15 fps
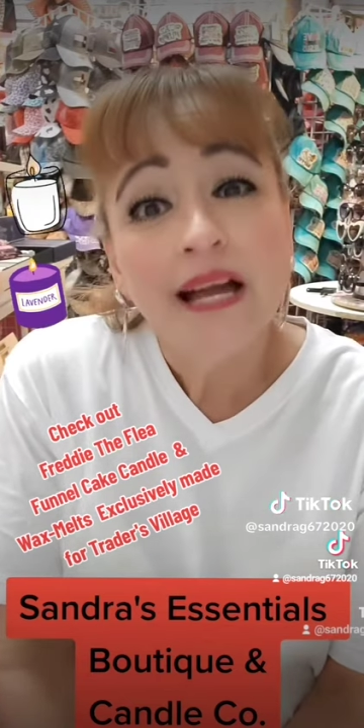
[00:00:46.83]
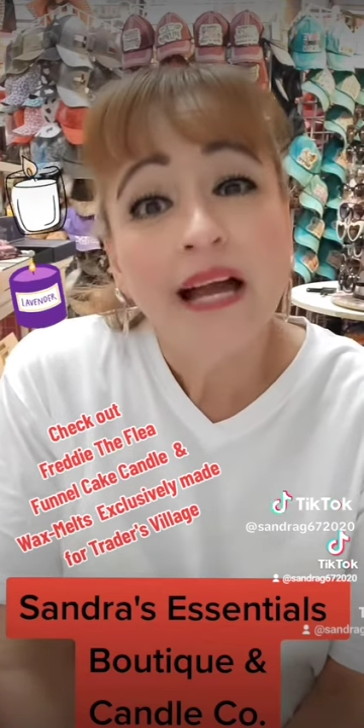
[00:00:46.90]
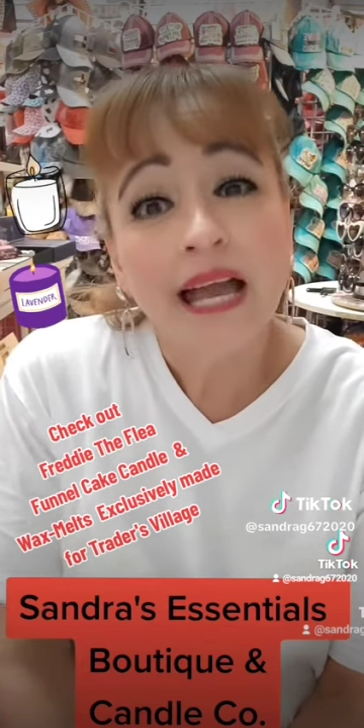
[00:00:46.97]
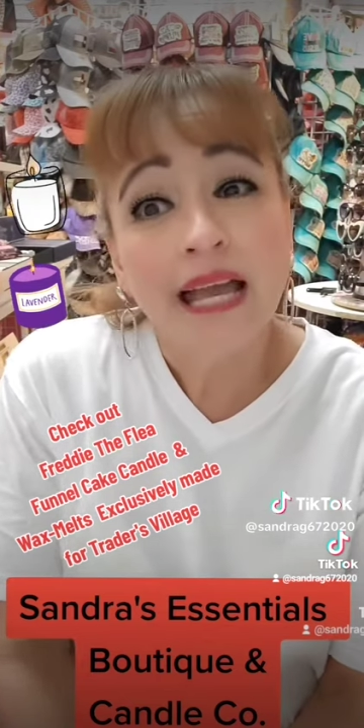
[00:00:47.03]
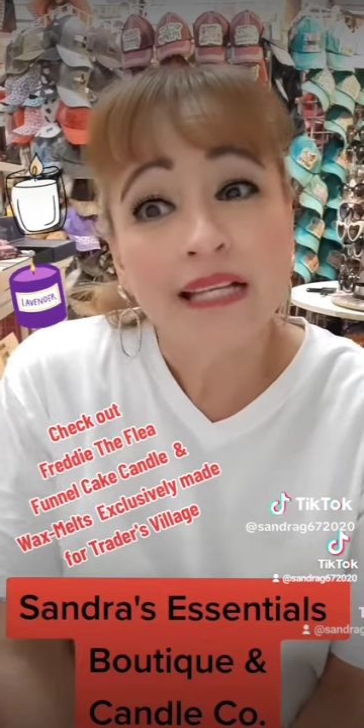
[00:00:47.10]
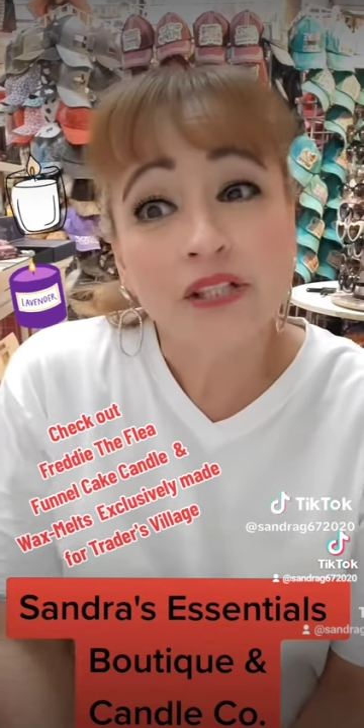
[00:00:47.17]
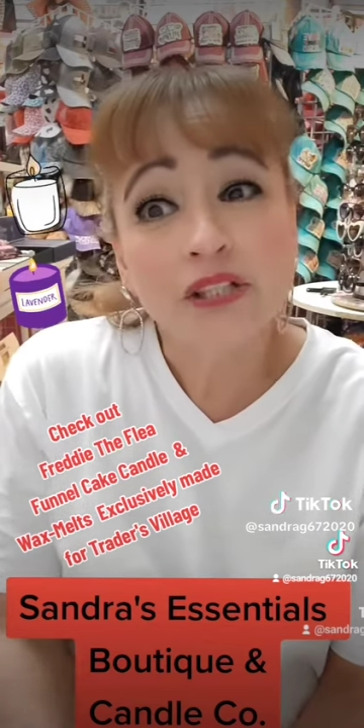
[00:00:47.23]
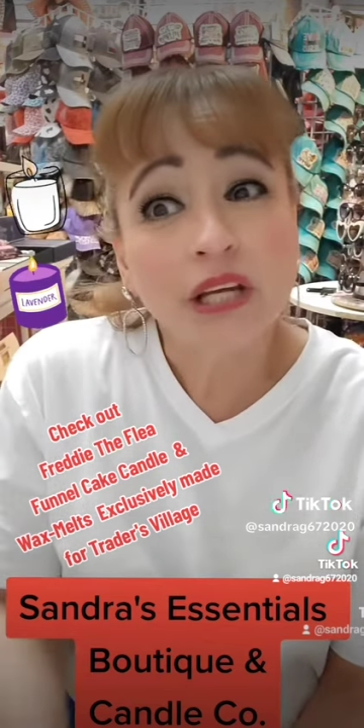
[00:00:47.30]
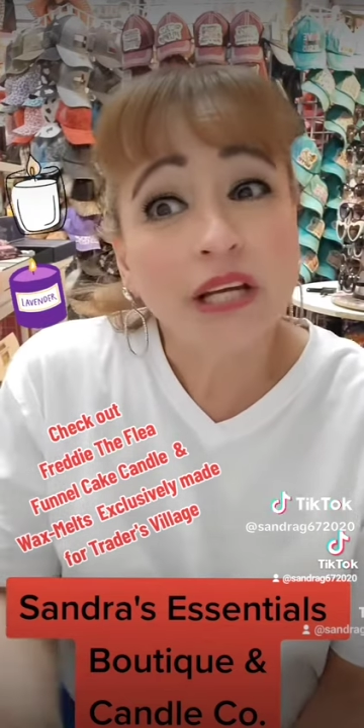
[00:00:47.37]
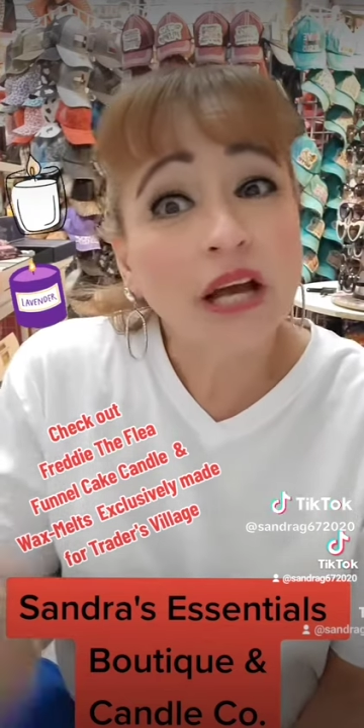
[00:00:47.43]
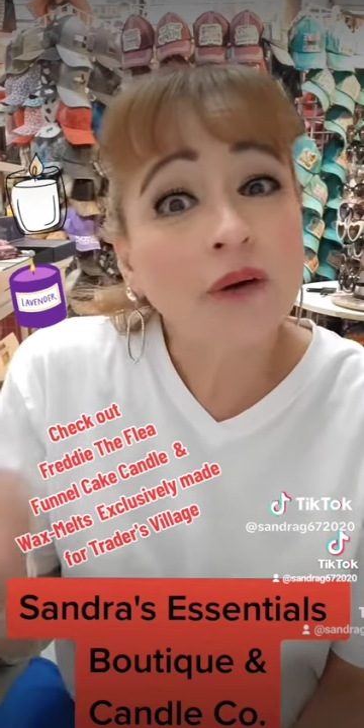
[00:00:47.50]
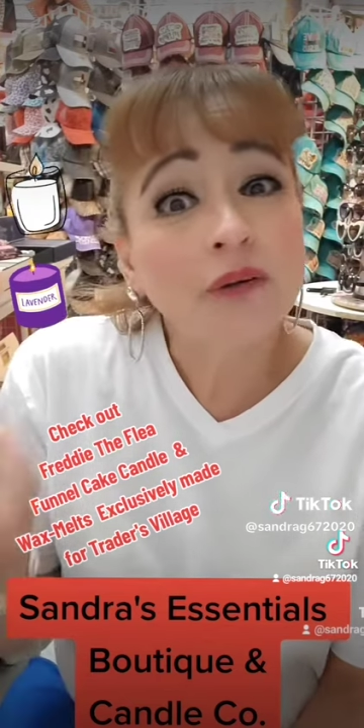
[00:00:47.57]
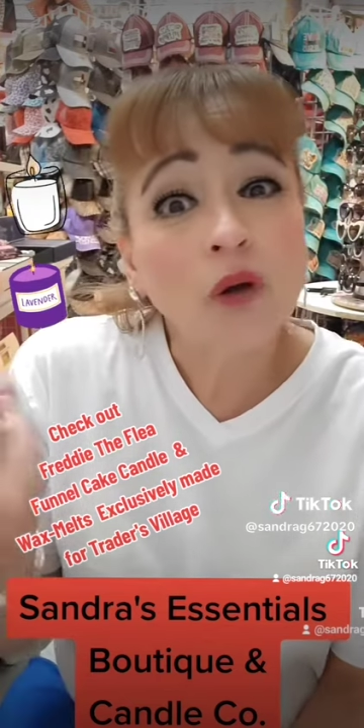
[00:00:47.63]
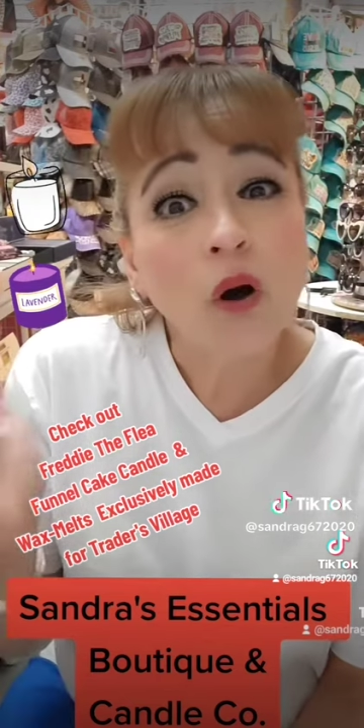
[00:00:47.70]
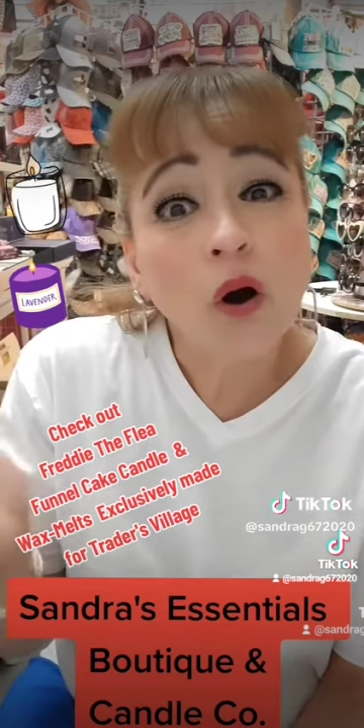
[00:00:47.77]
and check
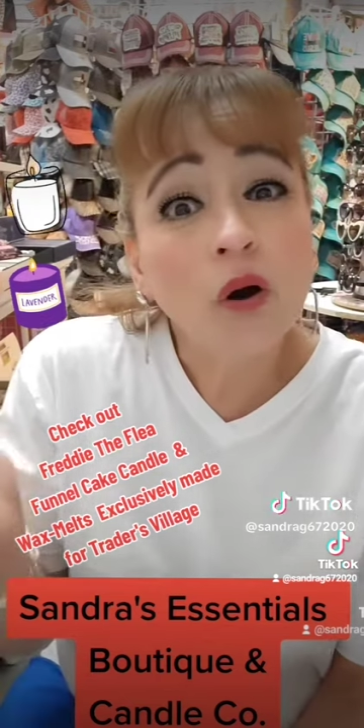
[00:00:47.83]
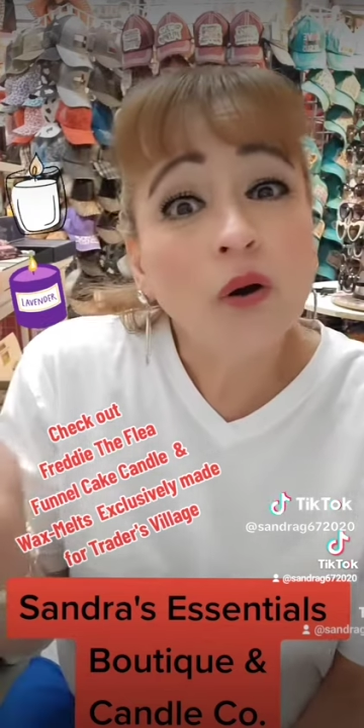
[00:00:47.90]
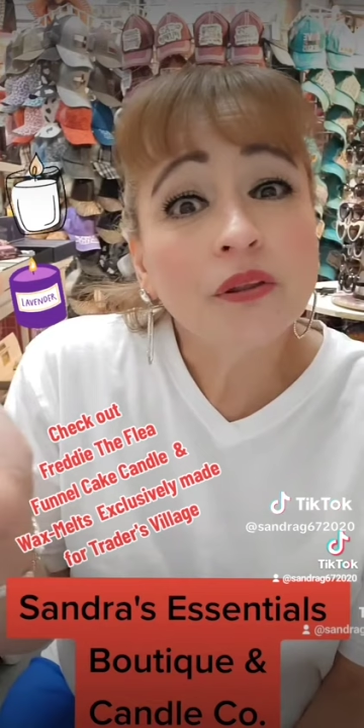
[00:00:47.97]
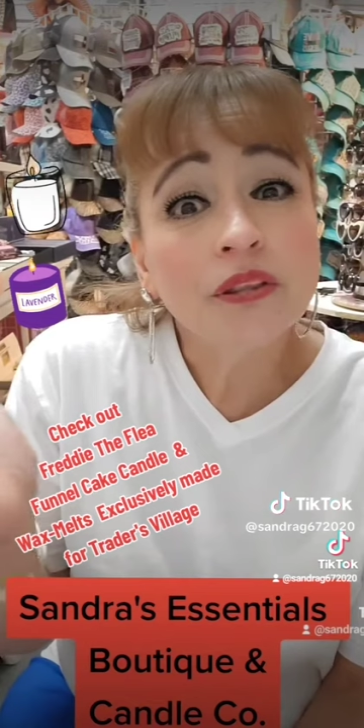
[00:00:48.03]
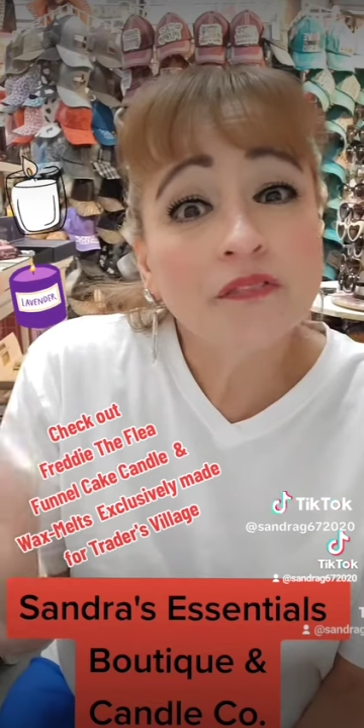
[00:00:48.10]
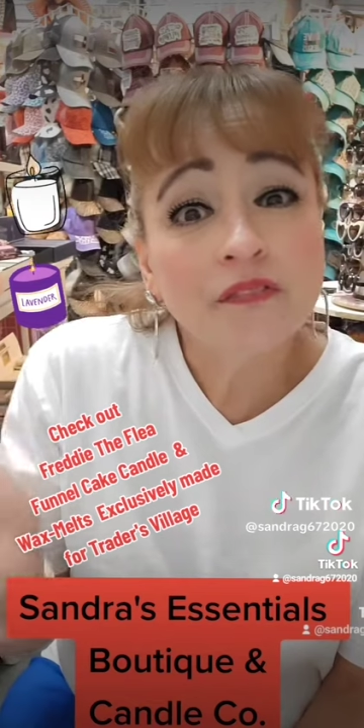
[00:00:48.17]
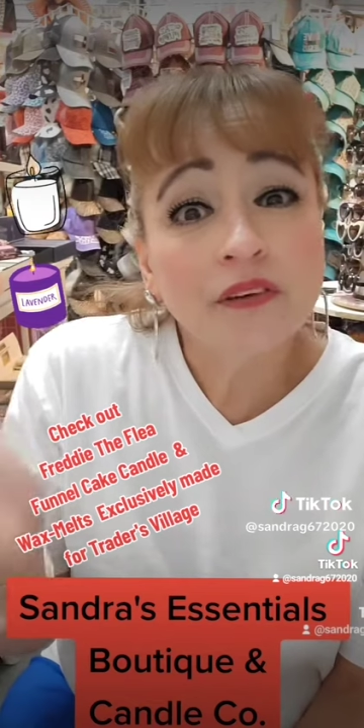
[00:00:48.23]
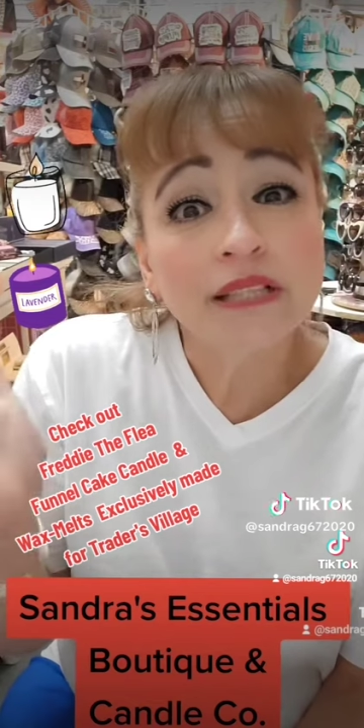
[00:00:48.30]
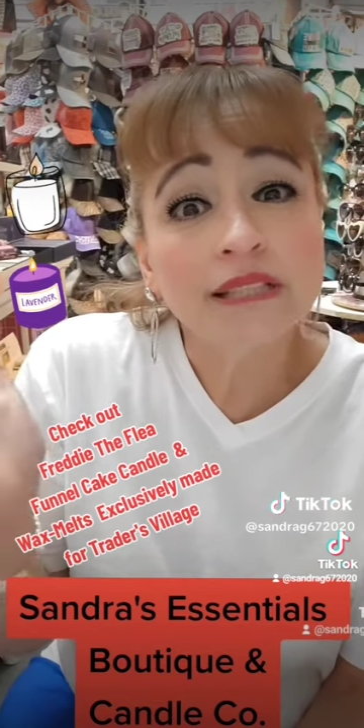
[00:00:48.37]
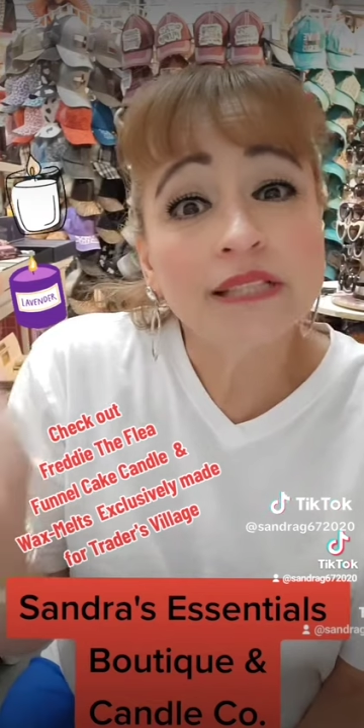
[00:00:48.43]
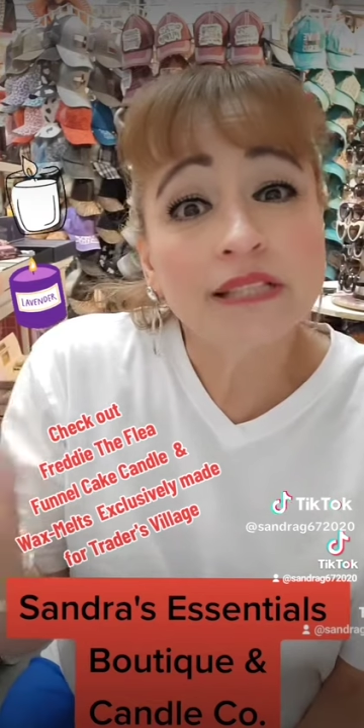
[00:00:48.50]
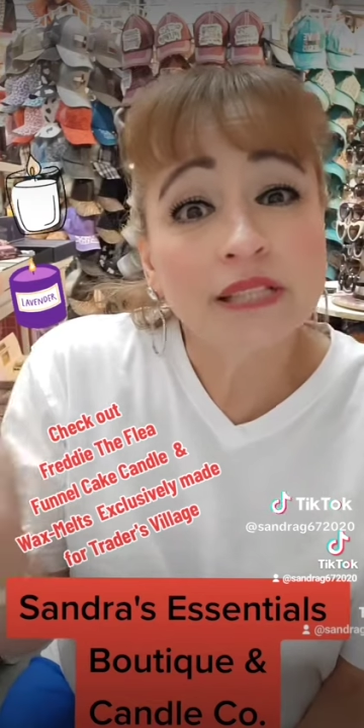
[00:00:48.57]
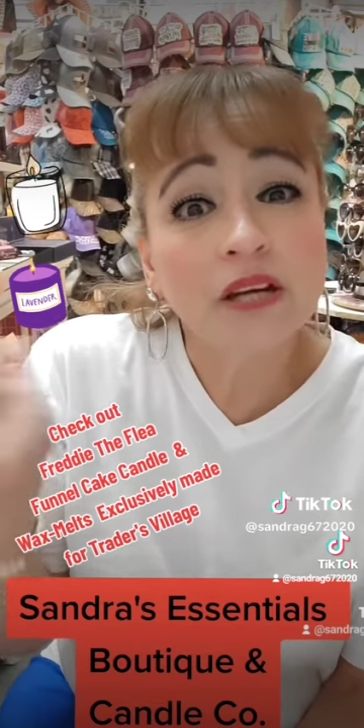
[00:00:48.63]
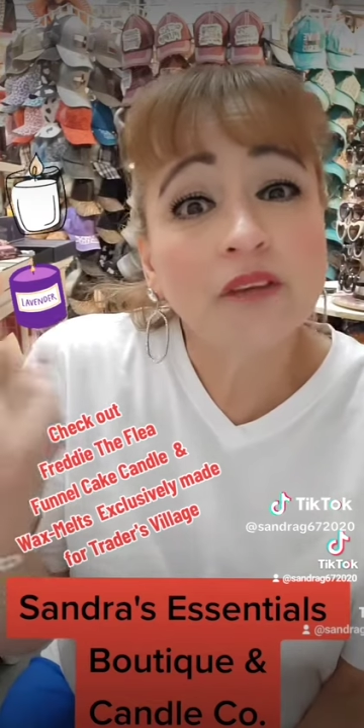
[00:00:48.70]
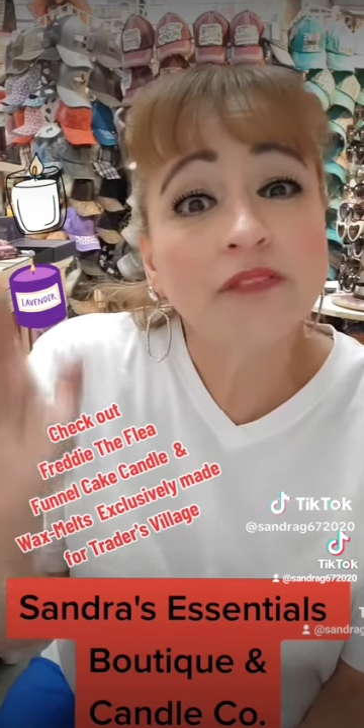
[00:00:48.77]
out all the fun
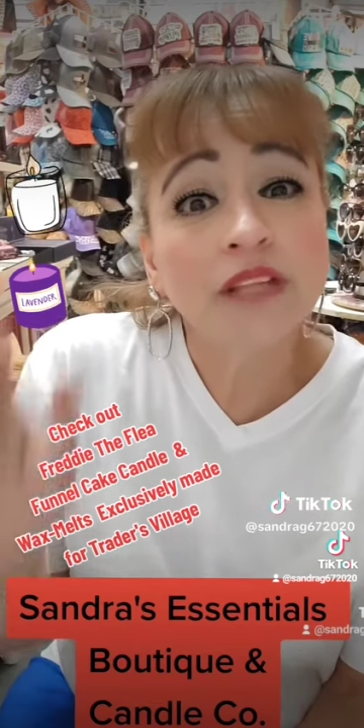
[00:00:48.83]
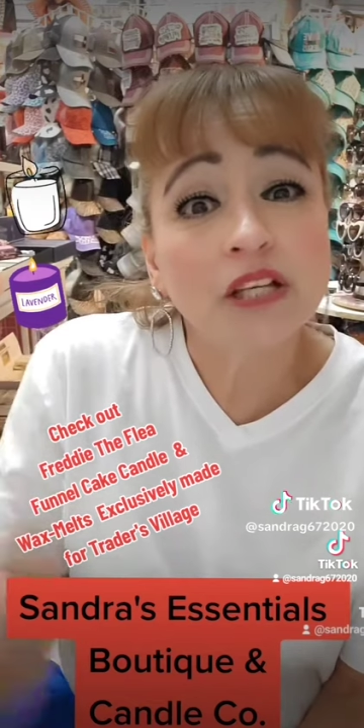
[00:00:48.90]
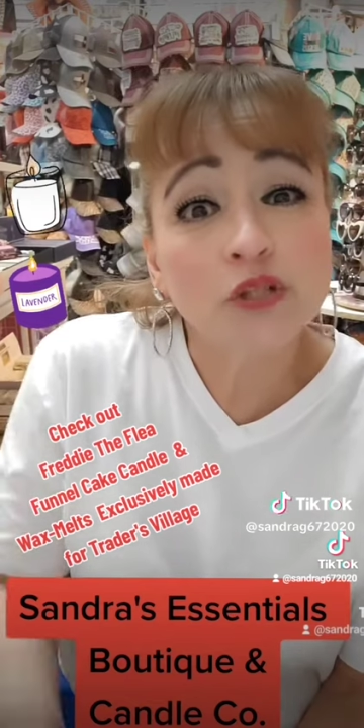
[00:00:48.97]
stuff that